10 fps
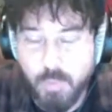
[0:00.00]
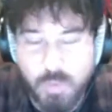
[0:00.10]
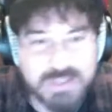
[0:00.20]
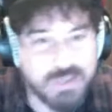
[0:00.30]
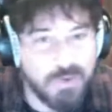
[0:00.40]

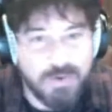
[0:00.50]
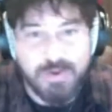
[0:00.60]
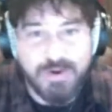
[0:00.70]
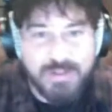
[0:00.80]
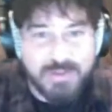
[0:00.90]
what's going
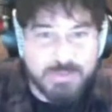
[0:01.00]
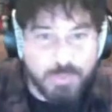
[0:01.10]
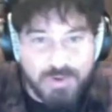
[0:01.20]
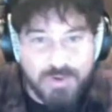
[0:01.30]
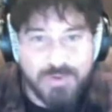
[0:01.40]
on in this
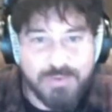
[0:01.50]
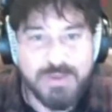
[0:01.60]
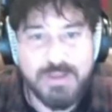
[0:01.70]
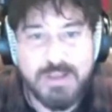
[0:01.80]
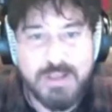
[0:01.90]
world,
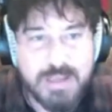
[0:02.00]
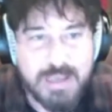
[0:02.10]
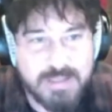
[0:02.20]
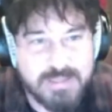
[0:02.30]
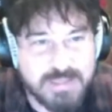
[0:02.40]

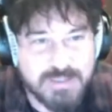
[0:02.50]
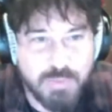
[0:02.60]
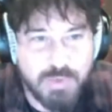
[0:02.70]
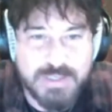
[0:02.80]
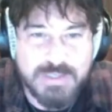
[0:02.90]
and things
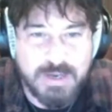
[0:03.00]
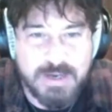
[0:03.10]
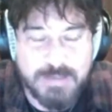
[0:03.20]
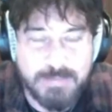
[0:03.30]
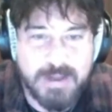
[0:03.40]
you want to
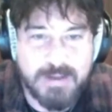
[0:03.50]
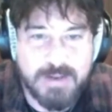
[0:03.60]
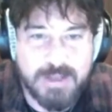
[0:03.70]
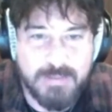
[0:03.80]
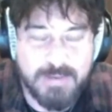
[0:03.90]
talk
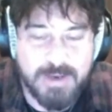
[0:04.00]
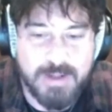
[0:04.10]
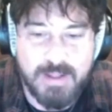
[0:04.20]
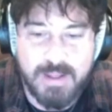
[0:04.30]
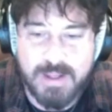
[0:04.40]
about. I mean,
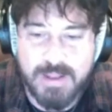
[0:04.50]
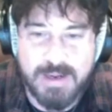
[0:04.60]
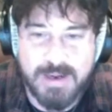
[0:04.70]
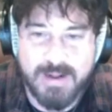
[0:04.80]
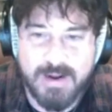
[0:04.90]

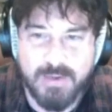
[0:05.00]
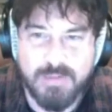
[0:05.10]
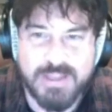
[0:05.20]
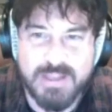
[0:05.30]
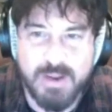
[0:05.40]
I
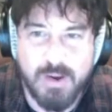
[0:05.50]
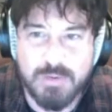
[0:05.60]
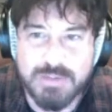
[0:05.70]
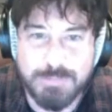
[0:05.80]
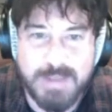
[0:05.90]
don't think he
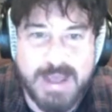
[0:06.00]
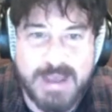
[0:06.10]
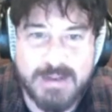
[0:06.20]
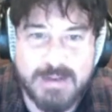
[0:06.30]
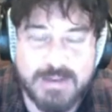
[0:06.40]
holds
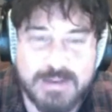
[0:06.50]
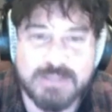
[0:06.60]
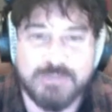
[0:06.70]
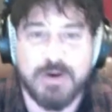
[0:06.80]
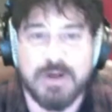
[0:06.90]
back
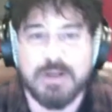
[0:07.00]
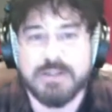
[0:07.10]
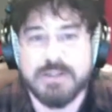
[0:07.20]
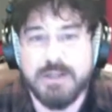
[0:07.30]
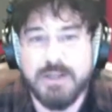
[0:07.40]
as far
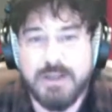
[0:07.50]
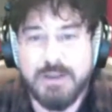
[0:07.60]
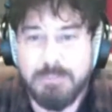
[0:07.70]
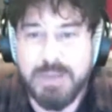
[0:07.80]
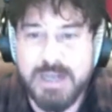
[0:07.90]
as
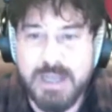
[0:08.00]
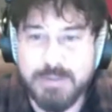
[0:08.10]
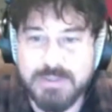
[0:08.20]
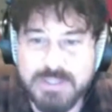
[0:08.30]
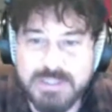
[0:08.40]
being
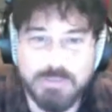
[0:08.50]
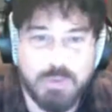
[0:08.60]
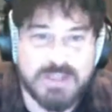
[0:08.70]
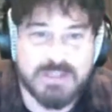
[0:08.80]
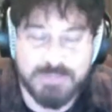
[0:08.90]
able to
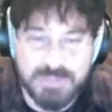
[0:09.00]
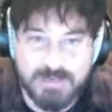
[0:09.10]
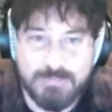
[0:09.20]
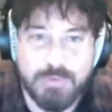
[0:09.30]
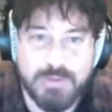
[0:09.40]
express
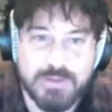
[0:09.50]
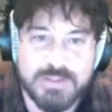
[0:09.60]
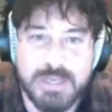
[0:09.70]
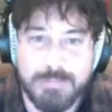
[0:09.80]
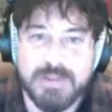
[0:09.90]
himself with
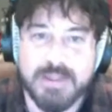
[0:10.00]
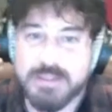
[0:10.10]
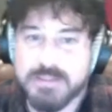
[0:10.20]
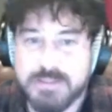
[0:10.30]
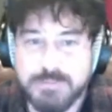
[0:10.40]
those type of
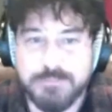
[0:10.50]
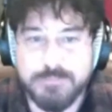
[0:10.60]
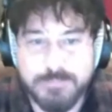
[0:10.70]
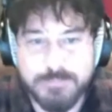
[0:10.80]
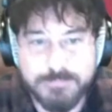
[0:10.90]
things.
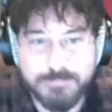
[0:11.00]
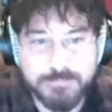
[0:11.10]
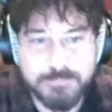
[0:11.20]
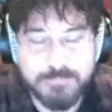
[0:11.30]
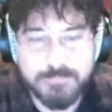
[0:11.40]

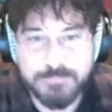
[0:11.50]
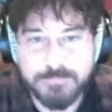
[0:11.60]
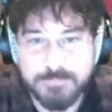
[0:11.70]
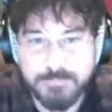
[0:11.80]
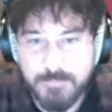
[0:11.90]
Sure,
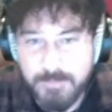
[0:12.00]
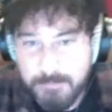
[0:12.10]
makes sense to me.